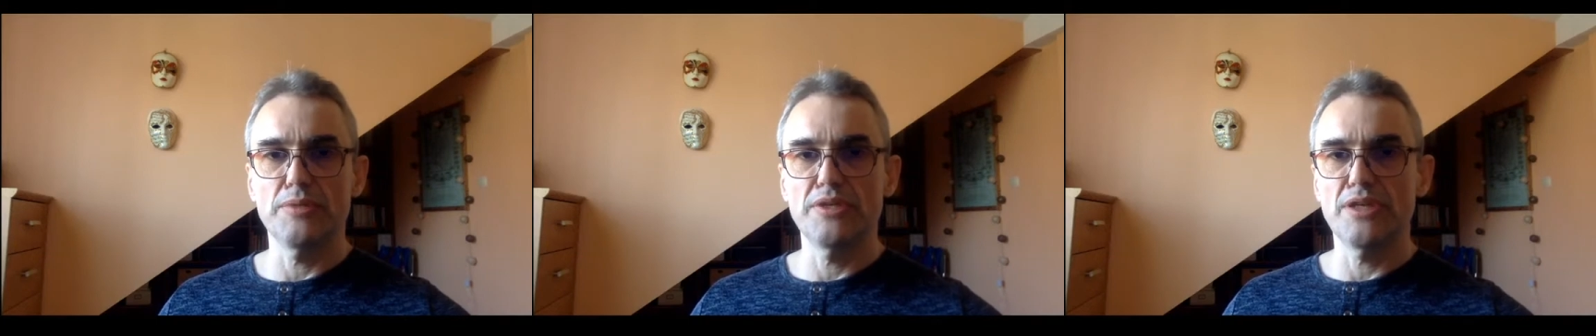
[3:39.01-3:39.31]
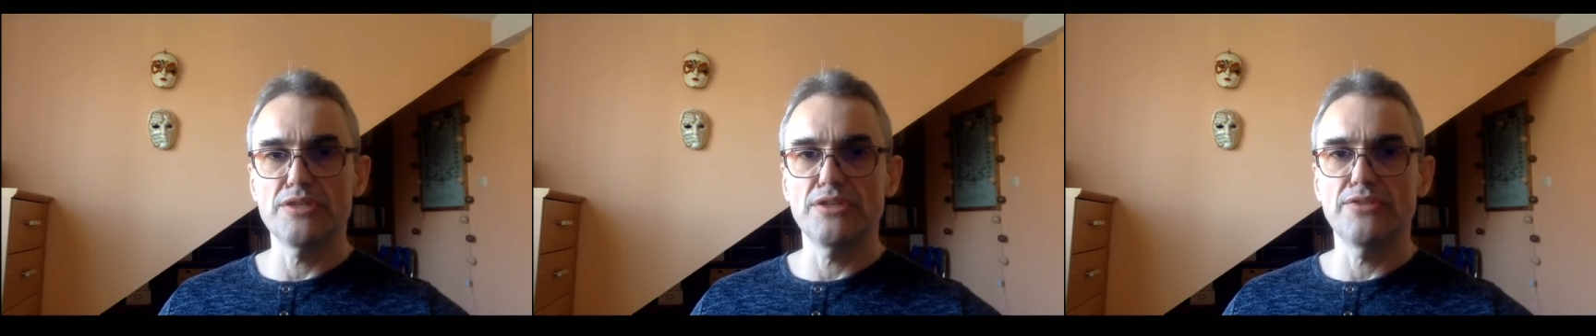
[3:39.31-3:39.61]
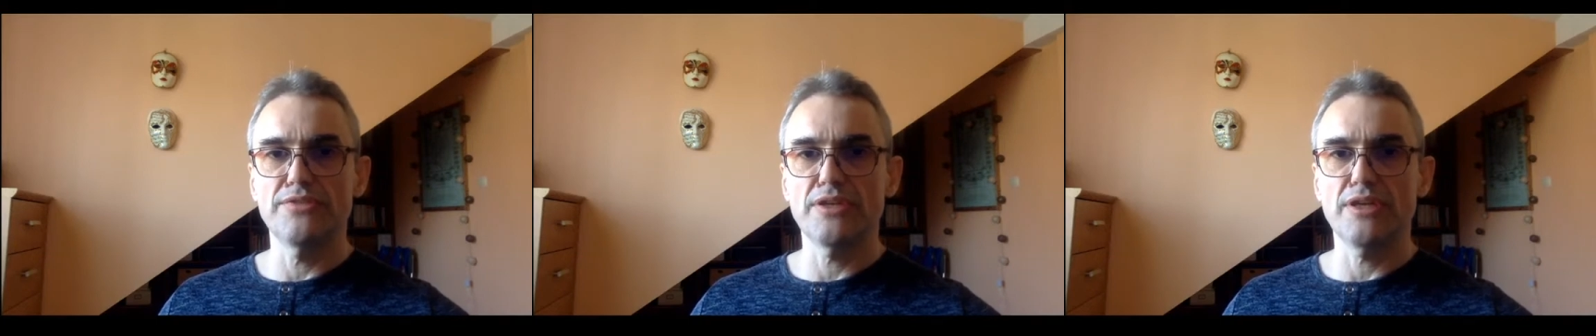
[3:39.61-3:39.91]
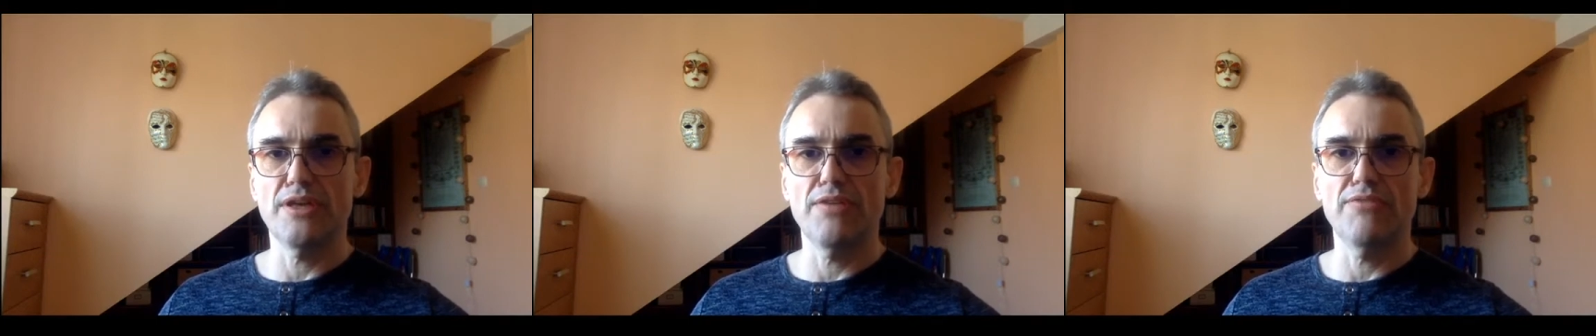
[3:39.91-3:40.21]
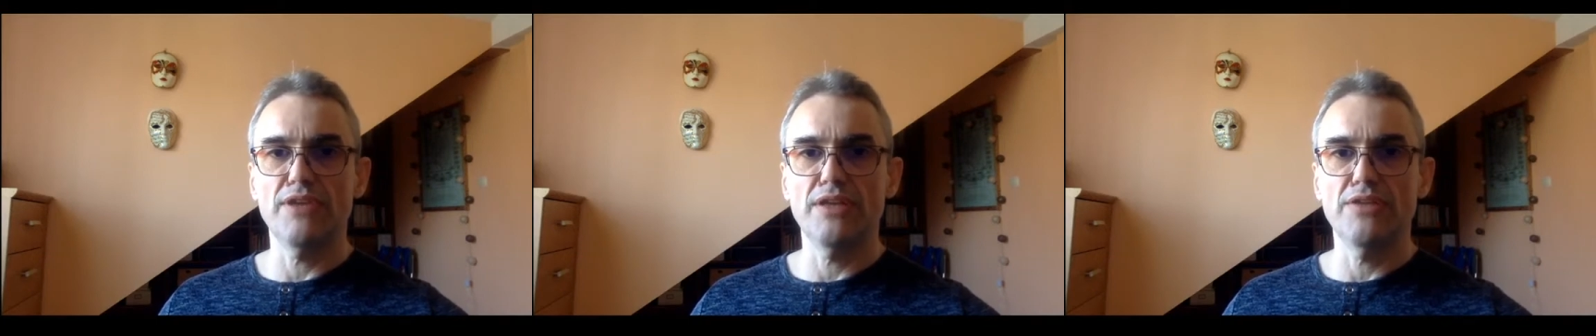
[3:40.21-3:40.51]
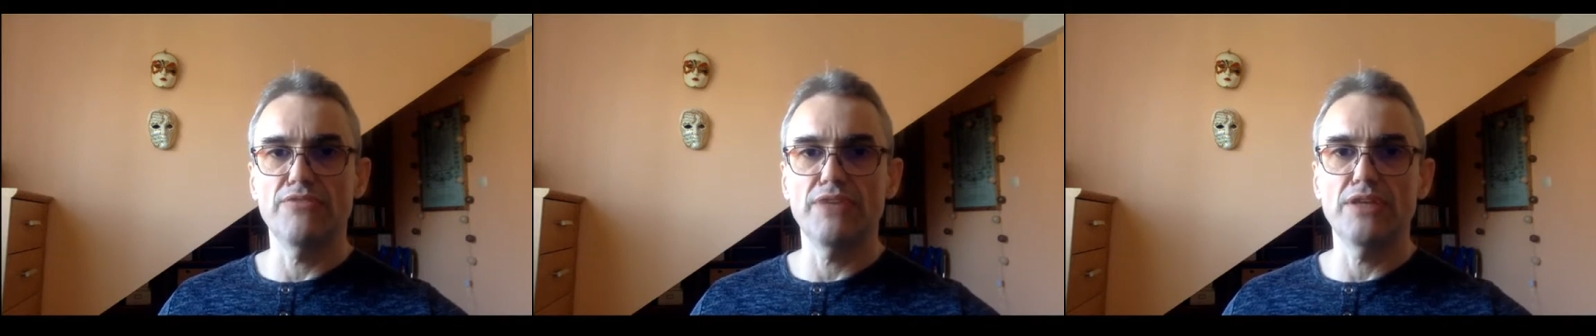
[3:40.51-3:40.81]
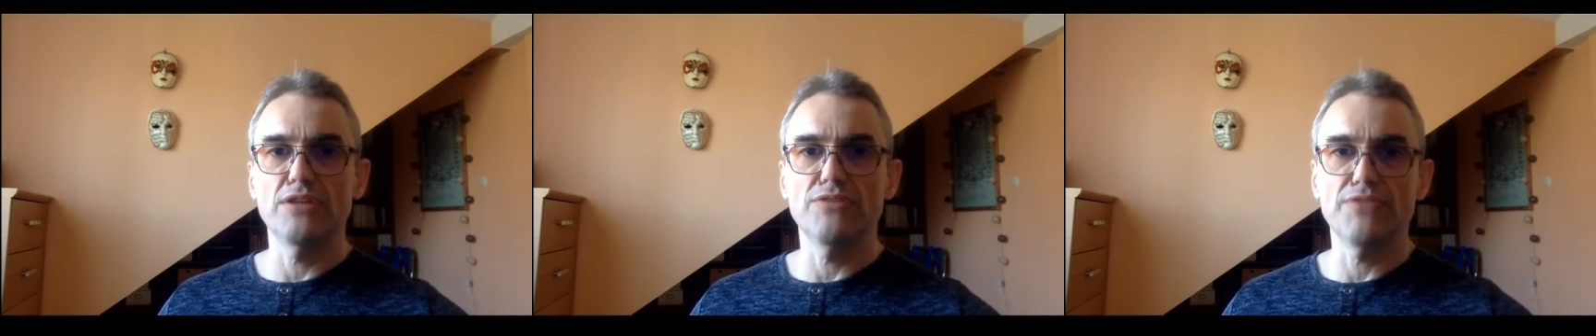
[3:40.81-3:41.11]
it doesn't even have any
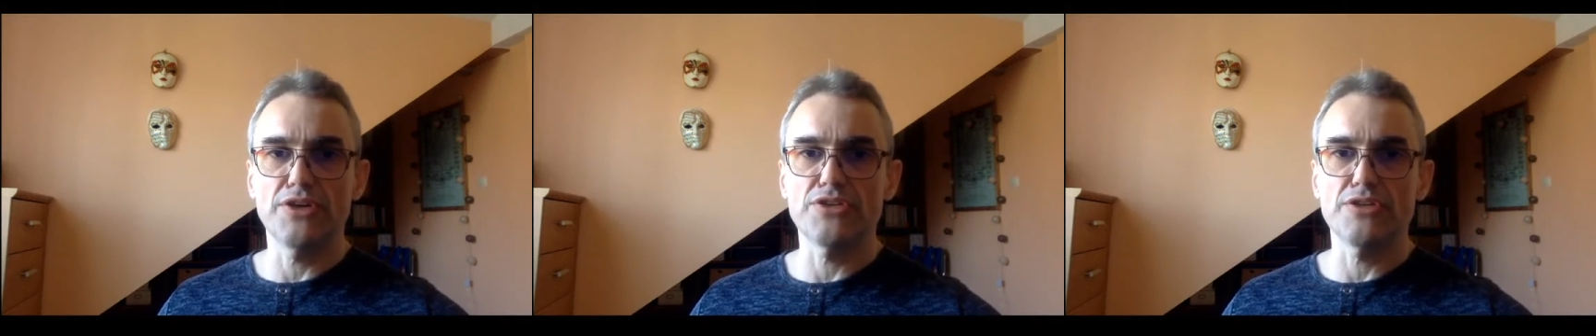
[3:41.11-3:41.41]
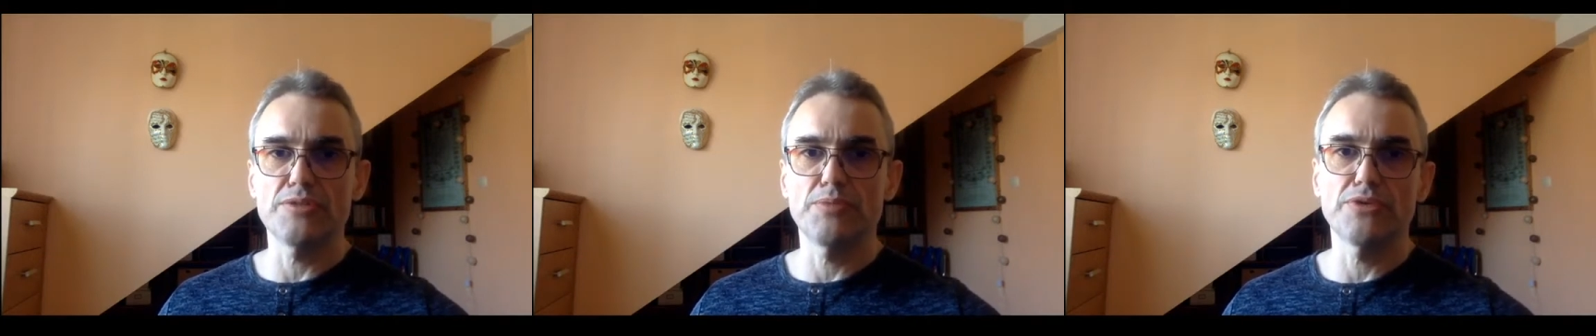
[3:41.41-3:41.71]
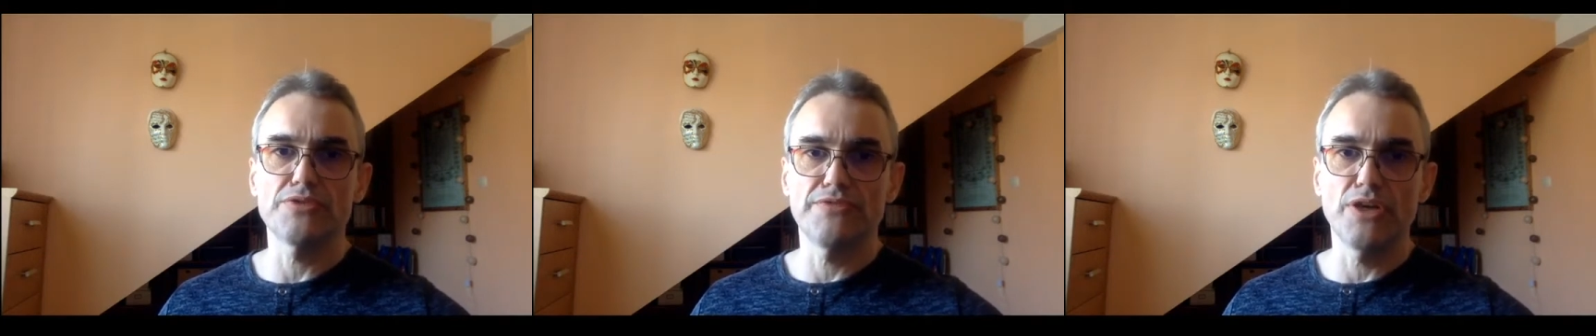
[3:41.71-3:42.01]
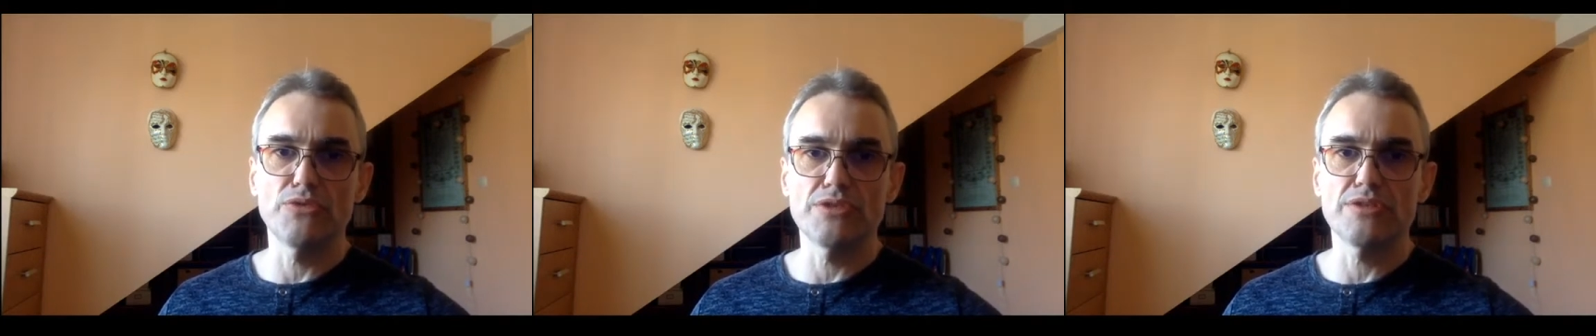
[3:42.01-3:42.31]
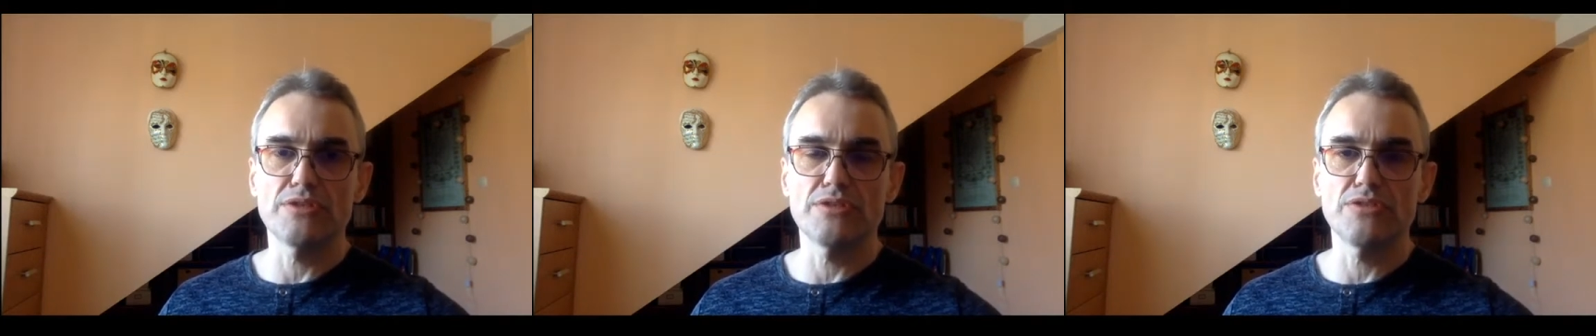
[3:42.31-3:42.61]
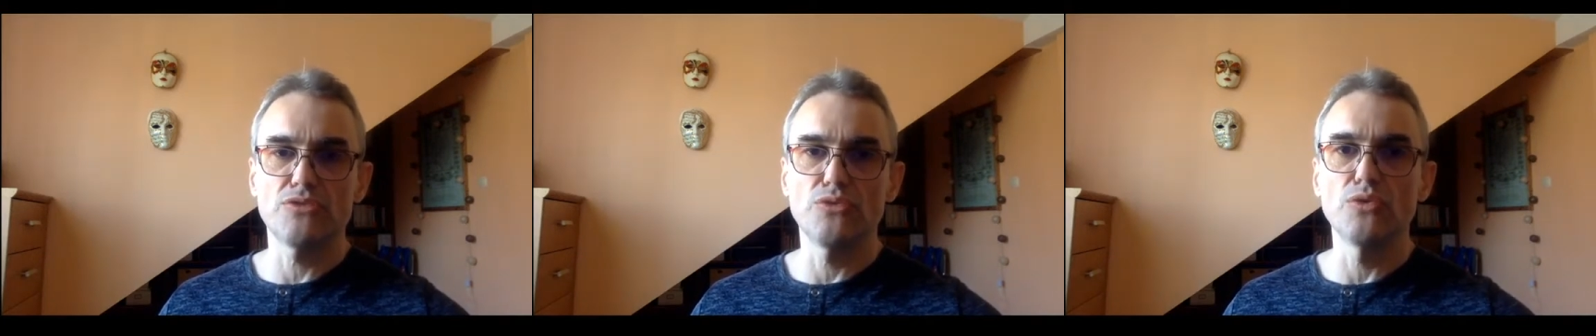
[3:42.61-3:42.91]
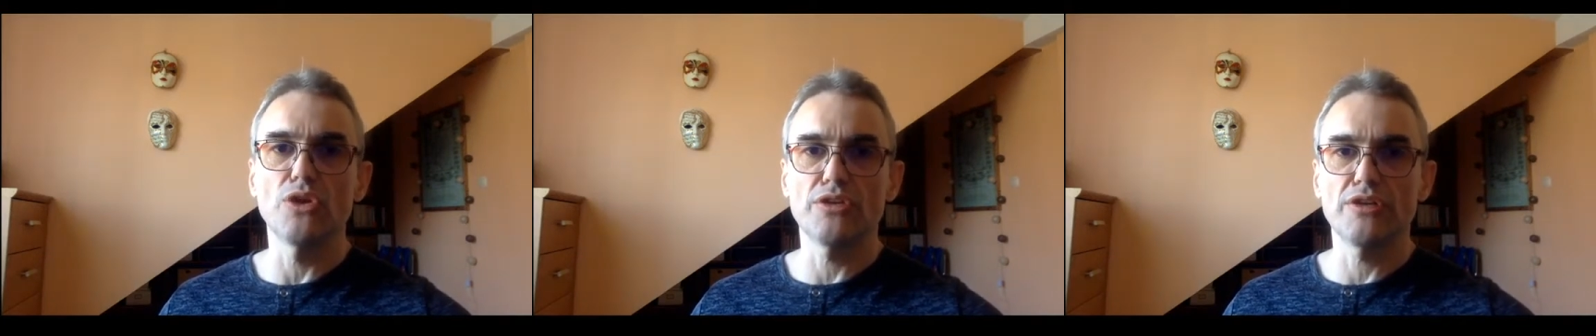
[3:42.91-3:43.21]
vital functions, because viruses do
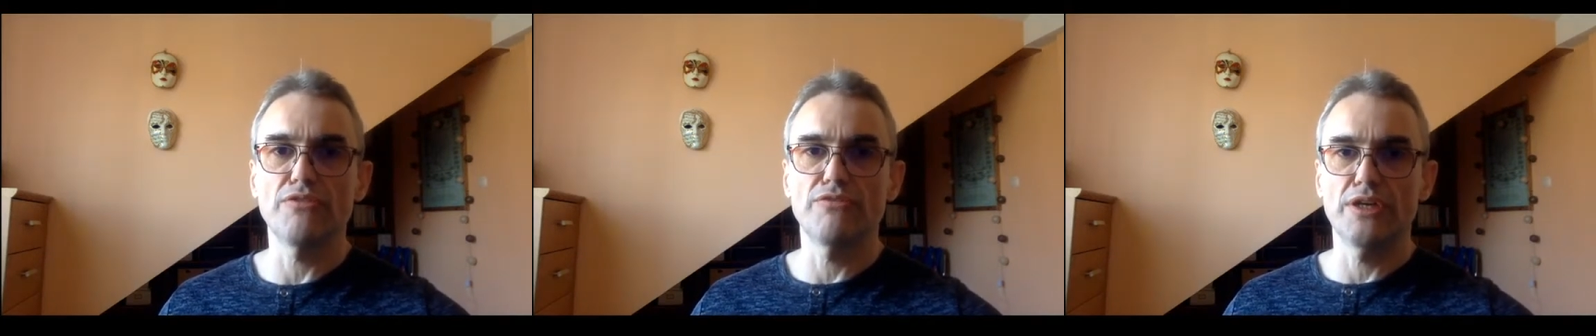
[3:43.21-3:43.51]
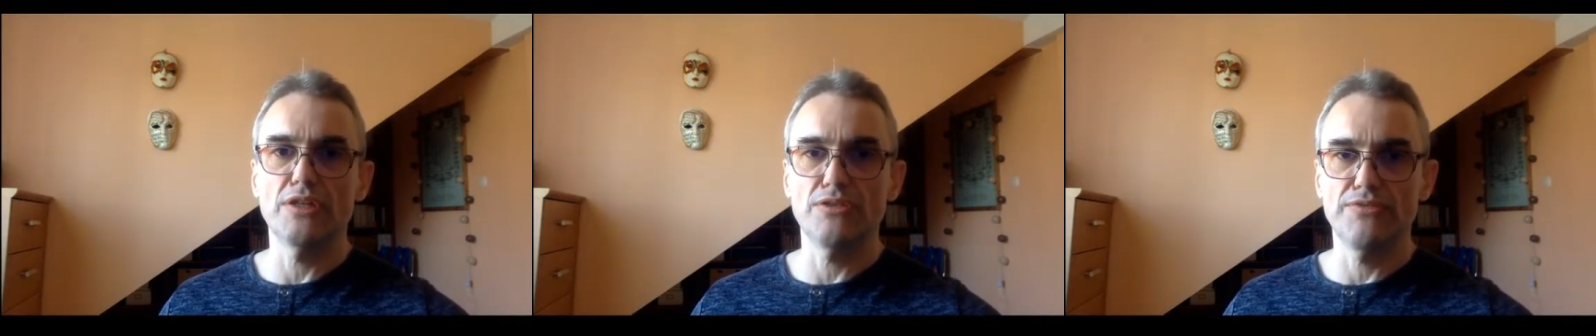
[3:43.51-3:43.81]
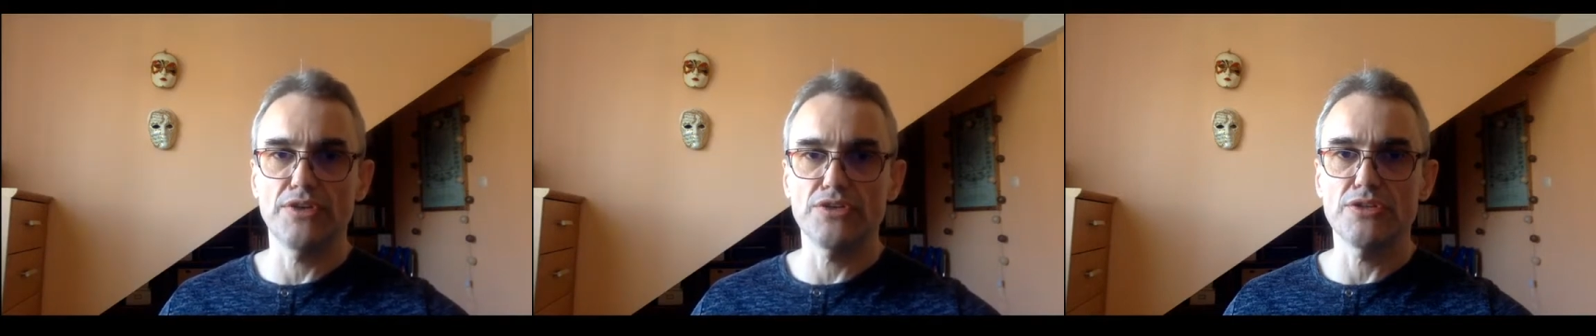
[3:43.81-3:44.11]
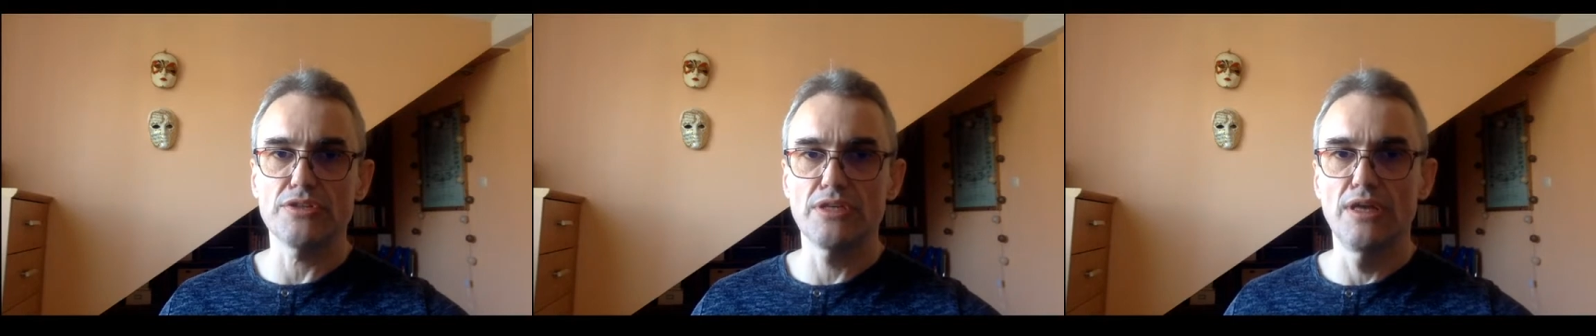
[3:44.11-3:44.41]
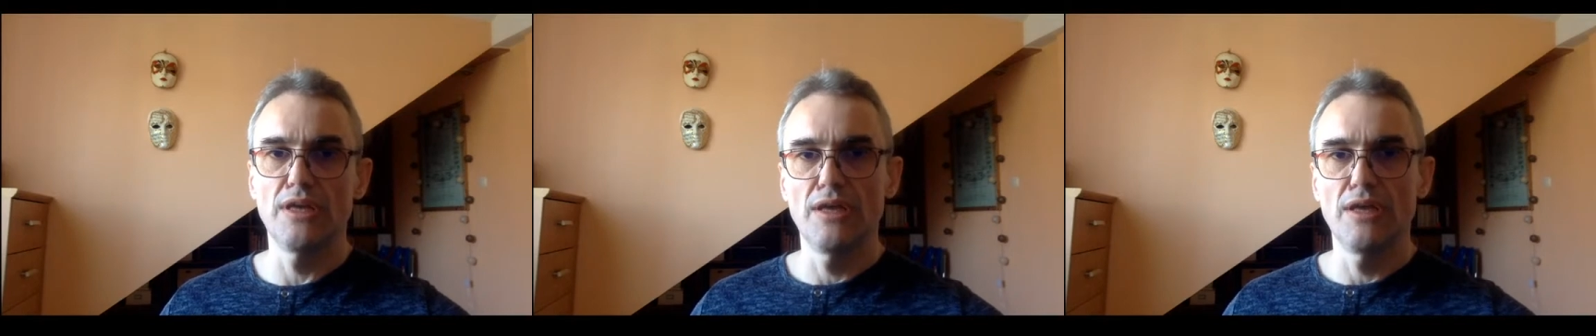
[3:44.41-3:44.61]
not have vital functions.